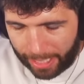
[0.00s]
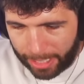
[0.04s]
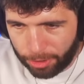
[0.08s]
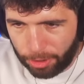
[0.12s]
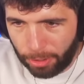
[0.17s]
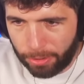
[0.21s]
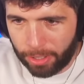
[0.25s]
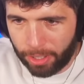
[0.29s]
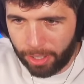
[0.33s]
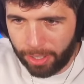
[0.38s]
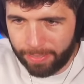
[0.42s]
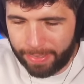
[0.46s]

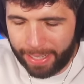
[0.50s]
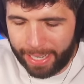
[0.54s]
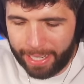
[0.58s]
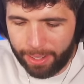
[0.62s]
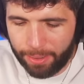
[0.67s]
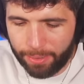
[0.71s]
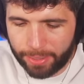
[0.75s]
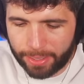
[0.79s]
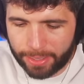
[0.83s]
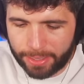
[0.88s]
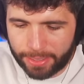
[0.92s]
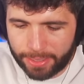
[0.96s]
streamed a lot of
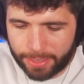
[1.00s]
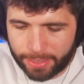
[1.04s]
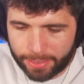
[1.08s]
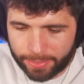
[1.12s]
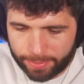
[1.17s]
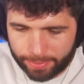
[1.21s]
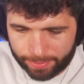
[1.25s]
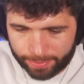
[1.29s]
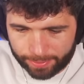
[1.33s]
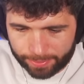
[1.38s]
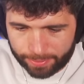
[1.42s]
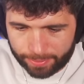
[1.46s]

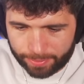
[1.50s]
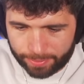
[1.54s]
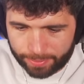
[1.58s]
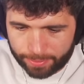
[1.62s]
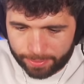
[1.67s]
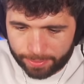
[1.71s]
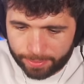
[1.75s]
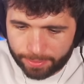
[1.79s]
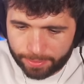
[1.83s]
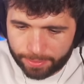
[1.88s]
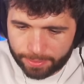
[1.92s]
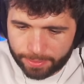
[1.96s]
hours
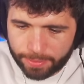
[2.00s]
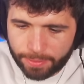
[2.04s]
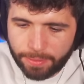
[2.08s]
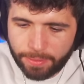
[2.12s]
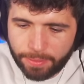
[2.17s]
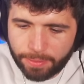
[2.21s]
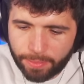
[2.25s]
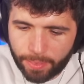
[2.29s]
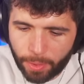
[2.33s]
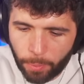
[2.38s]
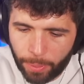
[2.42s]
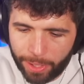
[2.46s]

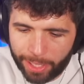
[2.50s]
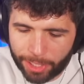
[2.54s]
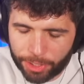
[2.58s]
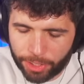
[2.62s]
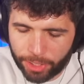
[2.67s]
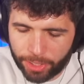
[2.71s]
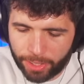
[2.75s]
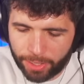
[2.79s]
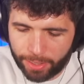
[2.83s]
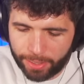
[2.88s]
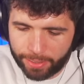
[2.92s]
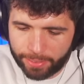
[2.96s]
when I
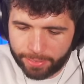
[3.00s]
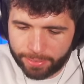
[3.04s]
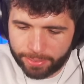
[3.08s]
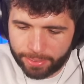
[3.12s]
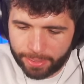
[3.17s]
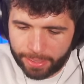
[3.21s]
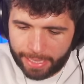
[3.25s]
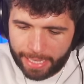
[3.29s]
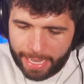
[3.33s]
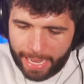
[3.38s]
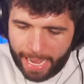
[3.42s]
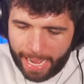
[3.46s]
shouldn't
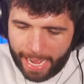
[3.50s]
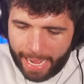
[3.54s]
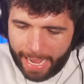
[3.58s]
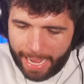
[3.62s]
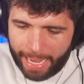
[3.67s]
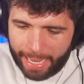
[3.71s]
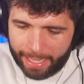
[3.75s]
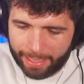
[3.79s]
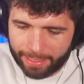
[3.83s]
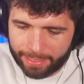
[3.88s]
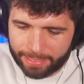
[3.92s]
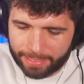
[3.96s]
have,
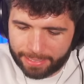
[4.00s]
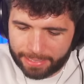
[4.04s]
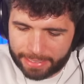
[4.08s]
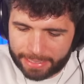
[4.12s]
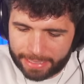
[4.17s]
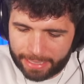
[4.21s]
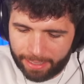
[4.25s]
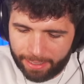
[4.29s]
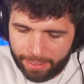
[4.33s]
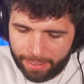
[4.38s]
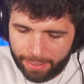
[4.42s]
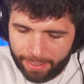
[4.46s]

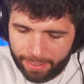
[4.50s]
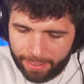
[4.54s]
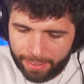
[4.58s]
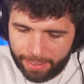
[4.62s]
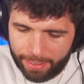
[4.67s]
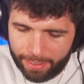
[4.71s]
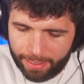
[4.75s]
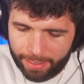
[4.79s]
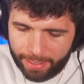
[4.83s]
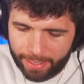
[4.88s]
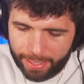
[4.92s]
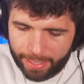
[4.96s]
and
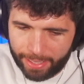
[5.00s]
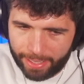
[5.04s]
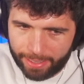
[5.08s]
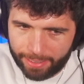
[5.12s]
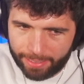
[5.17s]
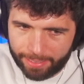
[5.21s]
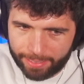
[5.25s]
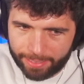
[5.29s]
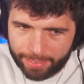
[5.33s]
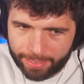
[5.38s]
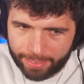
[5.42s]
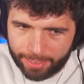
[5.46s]

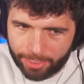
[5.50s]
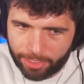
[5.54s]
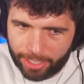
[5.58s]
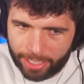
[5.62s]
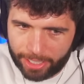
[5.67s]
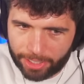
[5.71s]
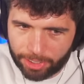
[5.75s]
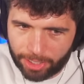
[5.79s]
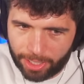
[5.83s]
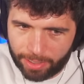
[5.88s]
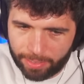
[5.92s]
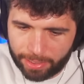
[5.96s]
I
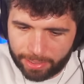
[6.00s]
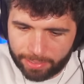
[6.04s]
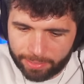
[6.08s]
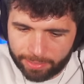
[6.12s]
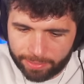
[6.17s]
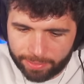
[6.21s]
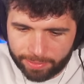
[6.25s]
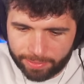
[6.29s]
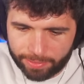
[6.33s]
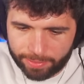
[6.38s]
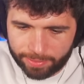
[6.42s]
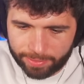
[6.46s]
created drama
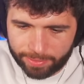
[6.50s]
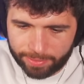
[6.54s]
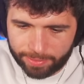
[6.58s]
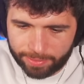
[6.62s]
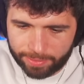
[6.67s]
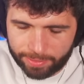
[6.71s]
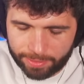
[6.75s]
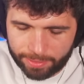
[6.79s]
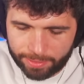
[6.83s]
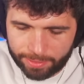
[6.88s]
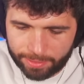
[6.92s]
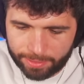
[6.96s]

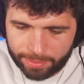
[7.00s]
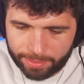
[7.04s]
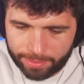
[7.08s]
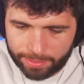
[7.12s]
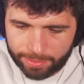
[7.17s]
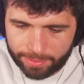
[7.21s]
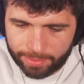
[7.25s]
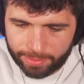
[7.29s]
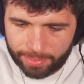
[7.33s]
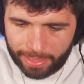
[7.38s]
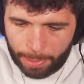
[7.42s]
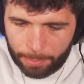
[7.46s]

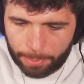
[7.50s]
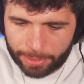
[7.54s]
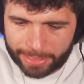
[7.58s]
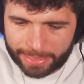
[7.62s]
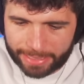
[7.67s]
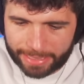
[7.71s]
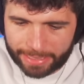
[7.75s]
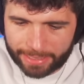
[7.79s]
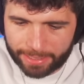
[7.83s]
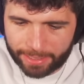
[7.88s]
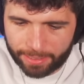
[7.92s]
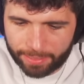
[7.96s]
and was
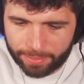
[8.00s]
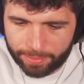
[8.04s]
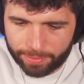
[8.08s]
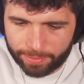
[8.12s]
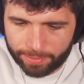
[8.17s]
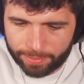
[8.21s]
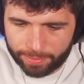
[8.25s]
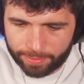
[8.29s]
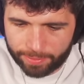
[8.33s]
consistent.